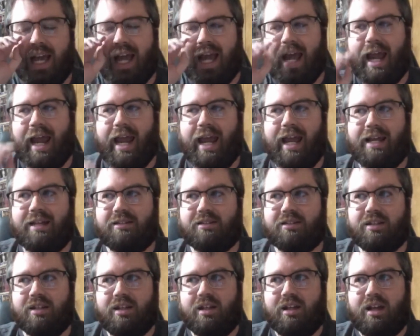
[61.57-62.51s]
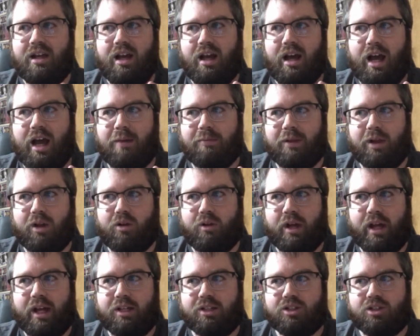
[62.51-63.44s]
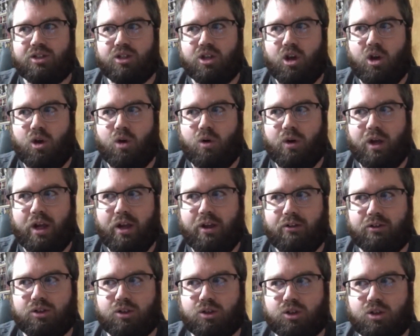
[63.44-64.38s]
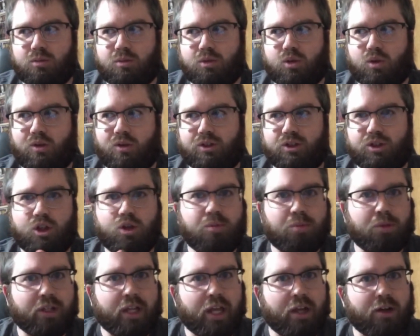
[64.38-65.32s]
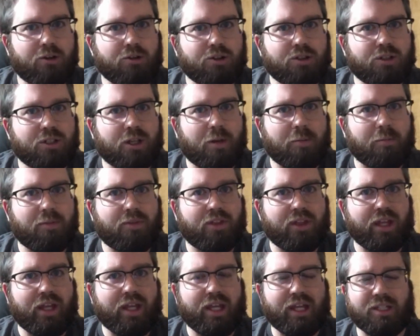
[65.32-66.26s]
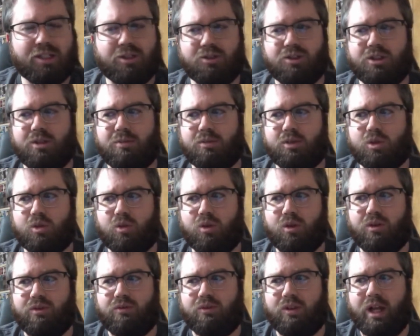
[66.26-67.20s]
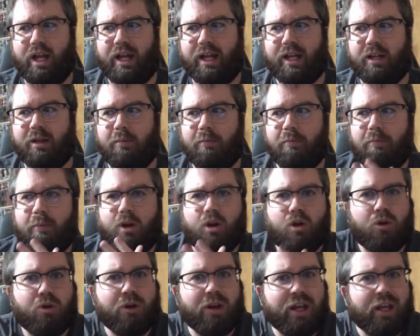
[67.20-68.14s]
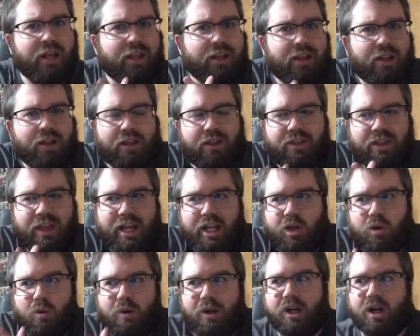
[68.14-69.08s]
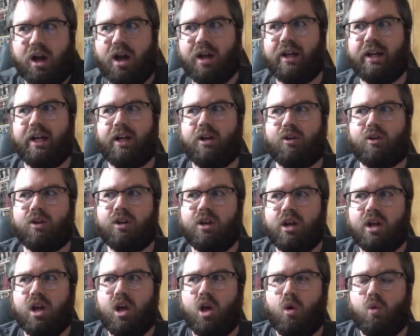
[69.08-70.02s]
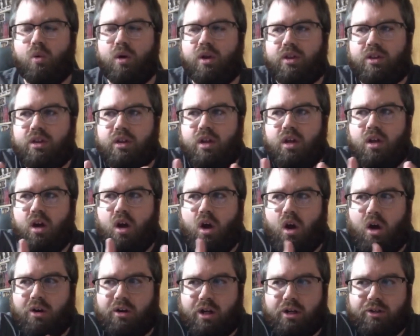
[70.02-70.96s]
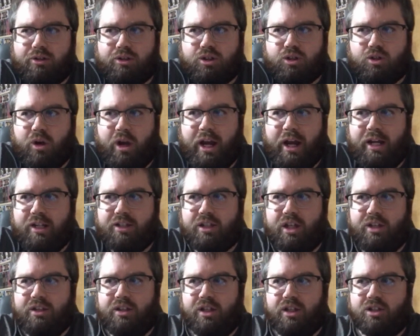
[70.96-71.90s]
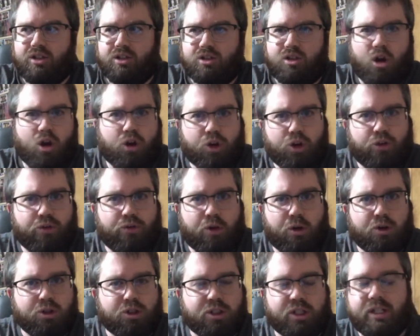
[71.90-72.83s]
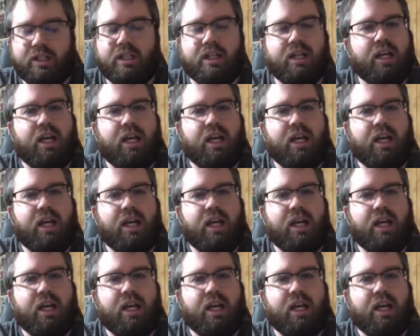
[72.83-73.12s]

And I'm like, okay, so is there some sort of duplicate or something? Is there some sort of like mirroring thing going on here with our Doctor Strange and this darker version?